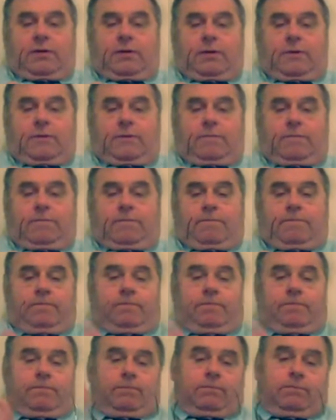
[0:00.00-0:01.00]

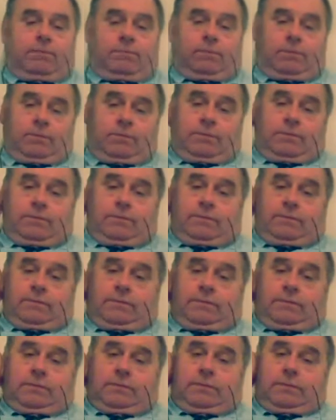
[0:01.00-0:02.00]

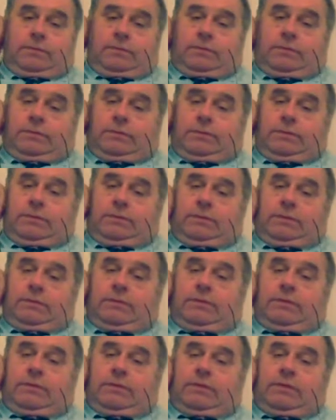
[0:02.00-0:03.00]

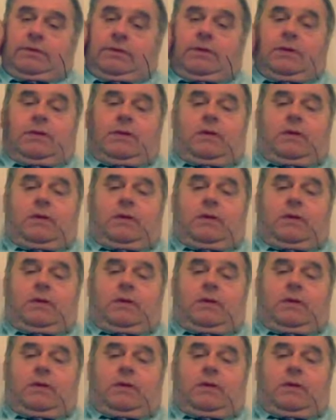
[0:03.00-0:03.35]
(no one is talking)